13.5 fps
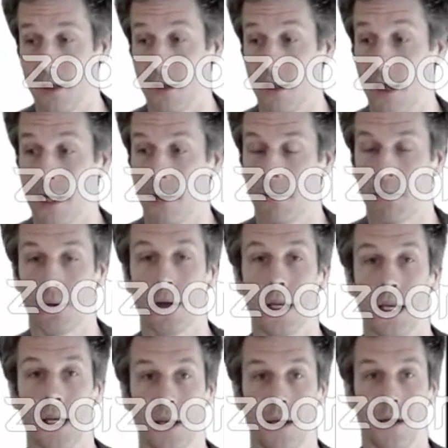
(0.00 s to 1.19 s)

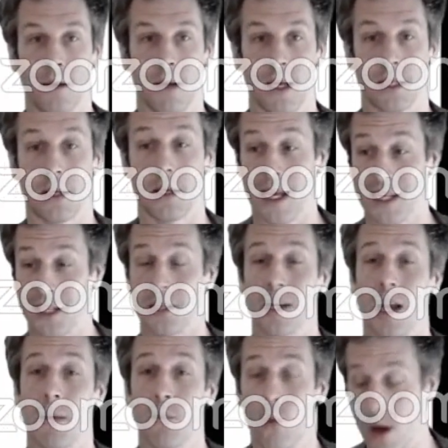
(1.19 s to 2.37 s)
the
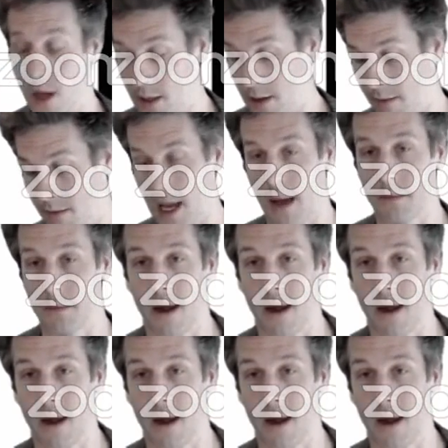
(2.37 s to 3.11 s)
step 1 of the